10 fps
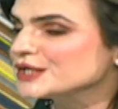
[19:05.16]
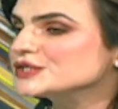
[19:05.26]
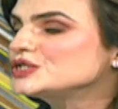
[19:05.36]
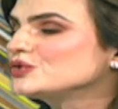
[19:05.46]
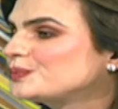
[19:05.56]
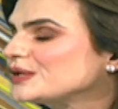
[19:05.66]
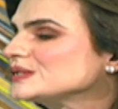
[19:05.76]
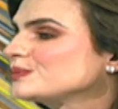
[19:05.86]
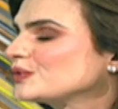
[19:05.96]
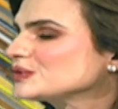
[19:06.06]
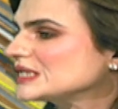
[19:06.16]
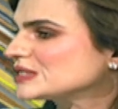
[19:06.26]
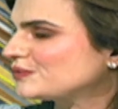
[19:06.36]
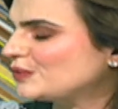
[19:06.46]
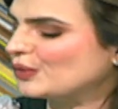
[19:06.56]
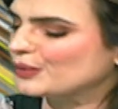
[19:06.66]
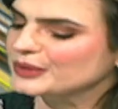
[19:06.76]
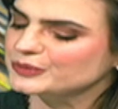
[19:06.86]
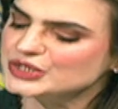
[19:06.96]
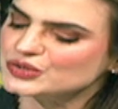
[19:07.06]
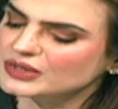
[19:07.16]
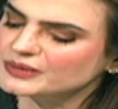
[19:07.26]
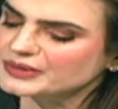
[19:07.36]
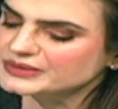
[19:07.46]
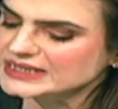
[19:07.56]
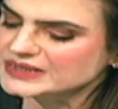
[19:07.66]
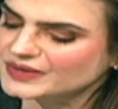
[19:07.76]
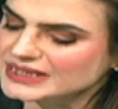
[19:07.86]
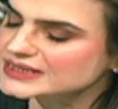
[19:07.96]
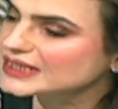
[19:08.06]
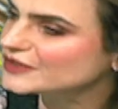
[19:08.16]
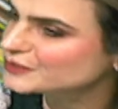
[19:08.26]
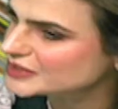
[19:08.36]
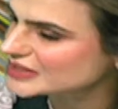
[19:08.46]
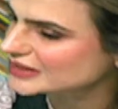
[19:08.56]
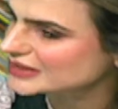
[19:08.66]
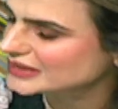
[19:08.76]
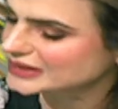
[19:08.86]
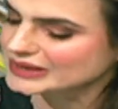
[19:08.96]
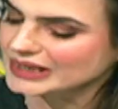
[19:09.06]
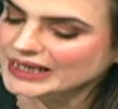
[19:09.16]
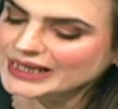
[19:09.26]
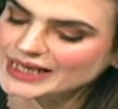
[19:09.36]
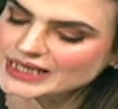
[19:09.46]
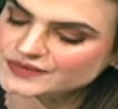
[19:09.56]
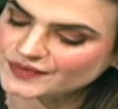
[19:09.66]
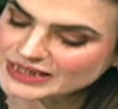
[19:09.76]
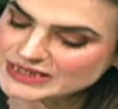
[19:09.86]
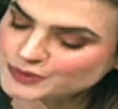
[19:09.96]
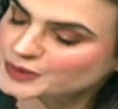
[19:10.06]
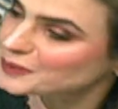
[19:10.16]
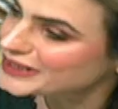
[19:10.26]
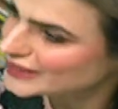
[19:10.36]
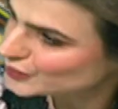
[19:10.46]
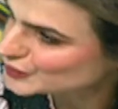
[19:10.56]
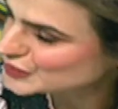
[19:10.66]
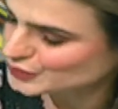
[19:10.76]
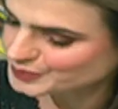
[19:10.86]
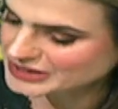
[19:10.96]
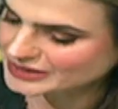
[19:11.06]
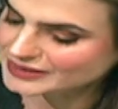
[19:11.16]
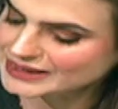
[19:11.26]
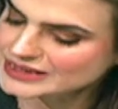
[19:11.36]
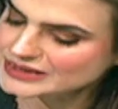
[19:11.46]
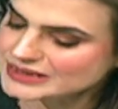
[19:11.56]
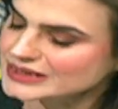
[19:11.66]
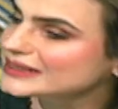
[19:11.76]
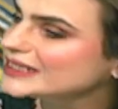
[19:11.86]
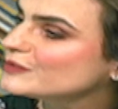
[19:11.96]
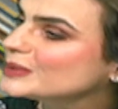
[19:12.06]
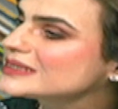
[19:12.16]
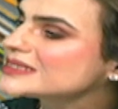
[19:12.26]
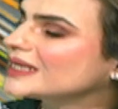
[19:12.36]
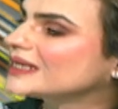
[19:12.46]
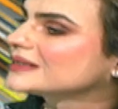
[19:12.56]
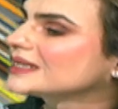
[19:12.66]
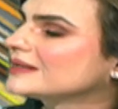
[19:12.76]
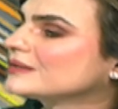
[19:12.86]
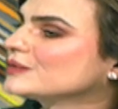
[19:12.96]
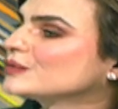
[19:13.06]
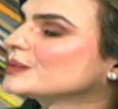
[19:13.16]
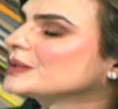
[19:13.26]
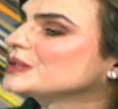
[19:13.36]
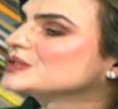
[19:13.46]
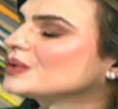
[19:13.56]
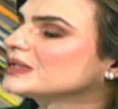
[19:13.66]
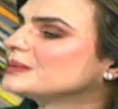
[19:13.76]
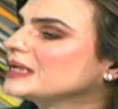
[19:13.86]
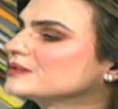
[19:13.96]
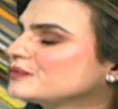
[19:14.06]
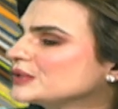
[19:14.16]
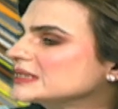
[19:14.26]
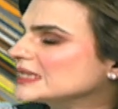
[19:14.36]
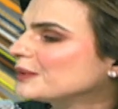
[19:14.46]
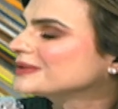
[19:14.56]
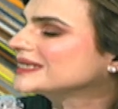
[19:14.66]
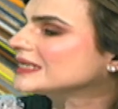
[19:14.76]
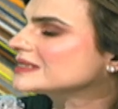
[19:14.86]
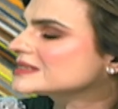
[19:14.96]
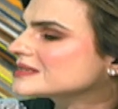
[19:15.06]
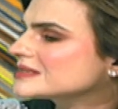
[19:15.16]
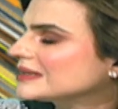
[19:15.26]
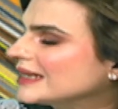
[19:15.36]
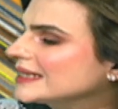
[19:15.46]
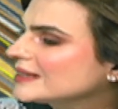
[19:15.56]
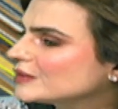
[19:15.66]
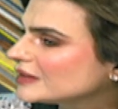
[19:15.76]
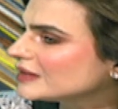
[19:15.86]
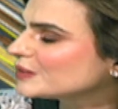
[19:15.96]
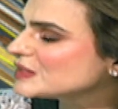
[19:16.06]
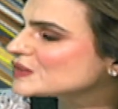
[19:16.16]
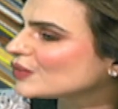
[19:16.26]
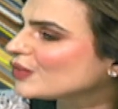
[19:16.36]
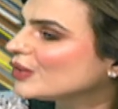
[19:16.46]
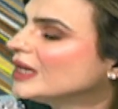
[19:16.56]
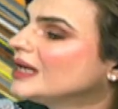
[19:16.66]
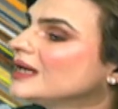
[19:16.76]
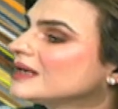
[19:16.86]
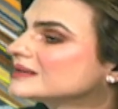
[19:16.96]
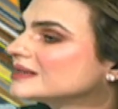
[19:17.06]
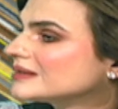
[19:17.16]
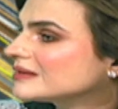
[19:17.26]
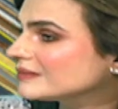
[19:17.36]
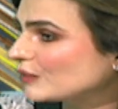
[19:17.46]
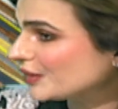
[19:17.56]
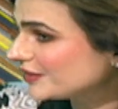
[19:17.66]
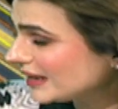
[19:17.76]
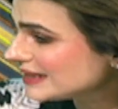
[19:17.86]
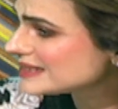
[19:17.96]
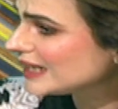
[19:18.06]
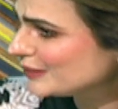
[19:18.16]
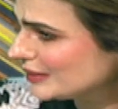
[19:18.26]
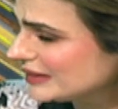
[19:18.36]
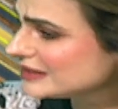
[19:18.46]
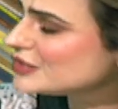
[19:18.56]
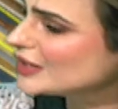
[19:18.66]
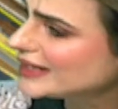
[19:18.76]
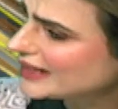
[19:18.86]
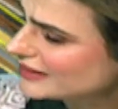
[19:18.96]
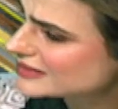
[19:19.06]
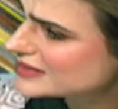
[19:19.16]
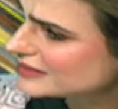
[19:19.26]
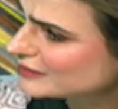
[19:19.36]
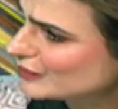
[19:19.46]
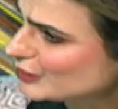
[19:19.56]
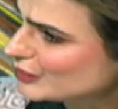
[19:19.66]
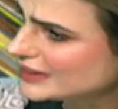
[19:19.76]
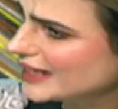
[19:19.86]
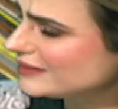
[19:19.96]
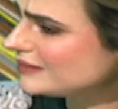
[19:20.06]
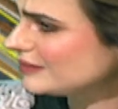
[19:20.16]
Due process of law. When we talk about, as far as the government is concerned, as far as the PMLN also particularly is concerned, they've been saying that, when we talk about, for example, cases like we saw on Rana Sanaullah, the drug case, that